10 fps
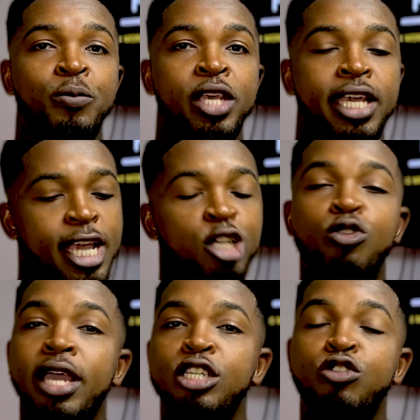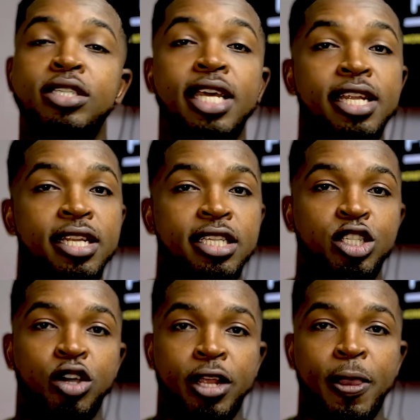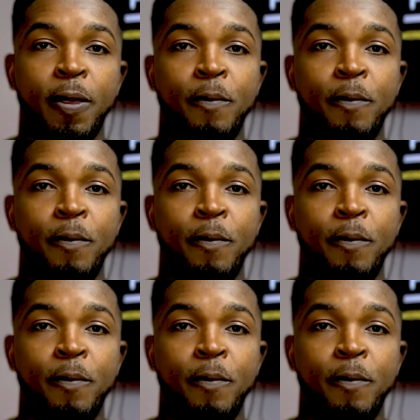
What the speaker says: in case you are interested in this journey.